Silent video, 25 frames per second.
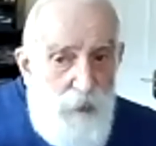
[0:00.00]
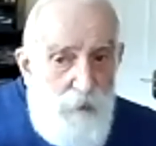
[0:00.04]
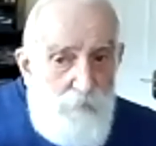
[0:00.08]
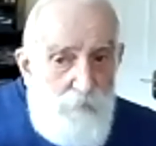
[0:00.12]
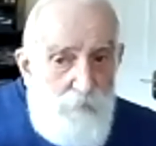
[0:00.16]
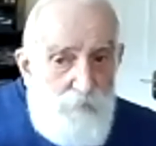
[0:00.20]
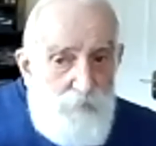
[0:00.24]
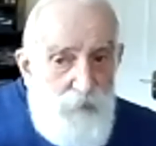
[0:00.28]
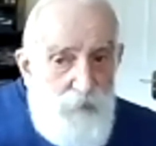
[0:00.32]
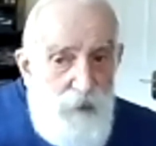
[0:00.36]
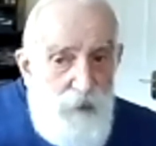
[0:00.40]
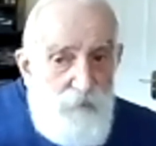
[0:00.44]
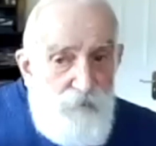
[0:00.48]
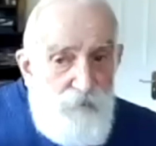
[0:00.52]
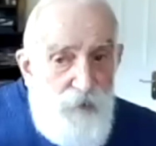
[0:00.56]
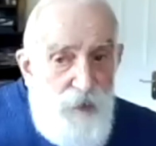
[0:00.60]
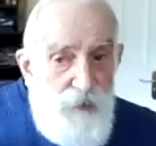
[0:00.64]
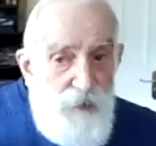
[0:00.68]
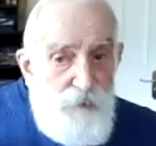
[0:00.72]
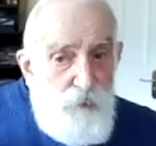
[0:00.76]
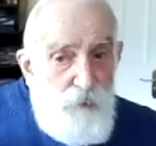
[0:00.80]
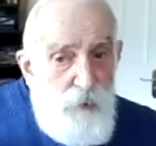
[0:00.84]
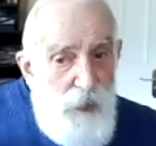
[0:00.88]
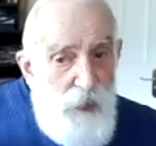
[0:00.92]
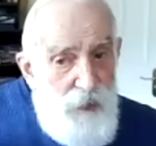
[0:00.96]
if there's
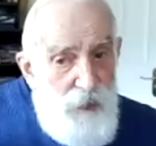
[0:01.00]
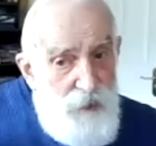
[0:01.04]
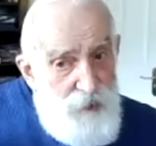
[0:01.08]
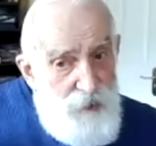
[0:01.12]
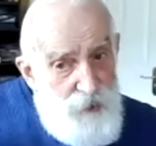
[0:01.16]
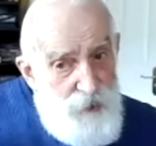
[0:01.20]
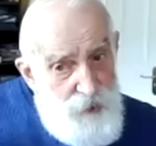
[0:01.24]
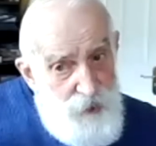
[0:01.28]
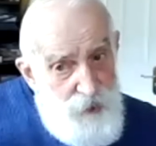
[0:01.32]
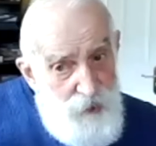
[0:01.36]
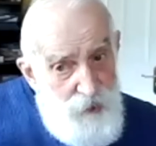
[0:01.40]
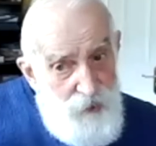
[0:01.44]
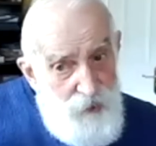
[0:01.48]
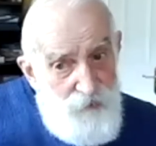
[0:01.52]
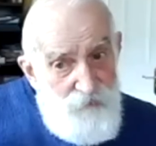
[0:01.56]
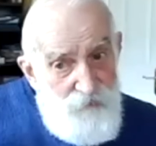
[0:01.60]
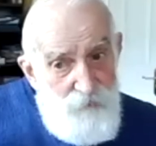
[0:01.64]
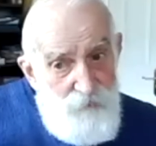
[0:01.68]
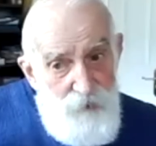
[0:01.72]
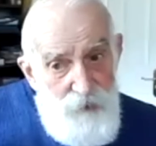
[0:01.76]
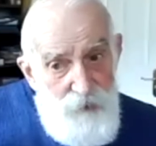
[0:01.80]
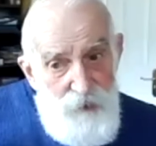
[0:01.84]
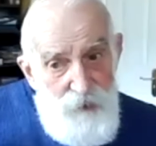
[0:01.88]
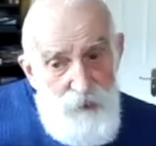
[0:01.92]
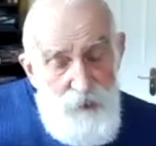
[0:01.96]
one
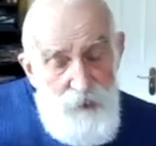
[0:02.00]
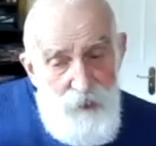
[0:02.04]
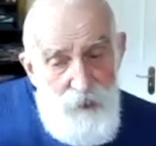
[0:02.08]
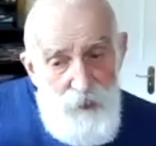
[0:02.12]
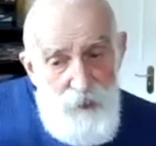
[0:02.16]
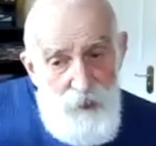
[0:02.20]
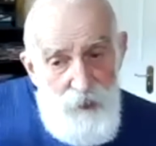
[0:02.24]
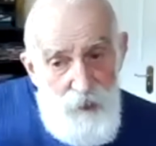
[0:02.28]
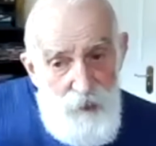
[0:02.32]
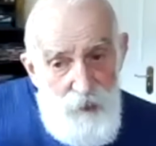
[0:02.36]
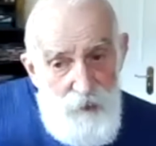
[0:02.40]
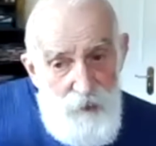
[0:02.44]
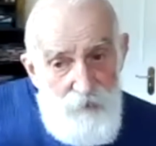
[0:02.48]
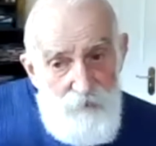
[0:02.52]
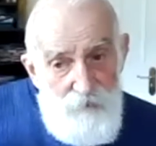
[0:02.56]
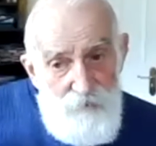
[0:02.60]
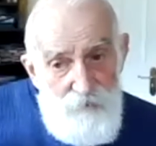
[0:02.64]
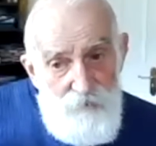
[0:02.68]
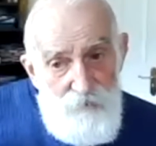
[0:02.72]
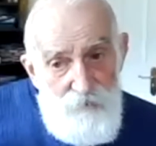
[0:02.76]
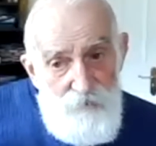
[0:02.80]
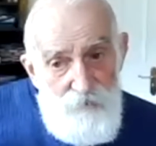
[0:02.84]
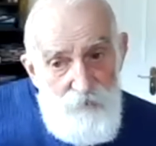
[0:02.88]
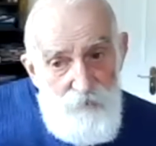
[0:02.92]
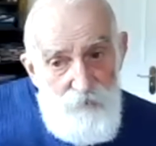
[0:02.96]
achievement in life,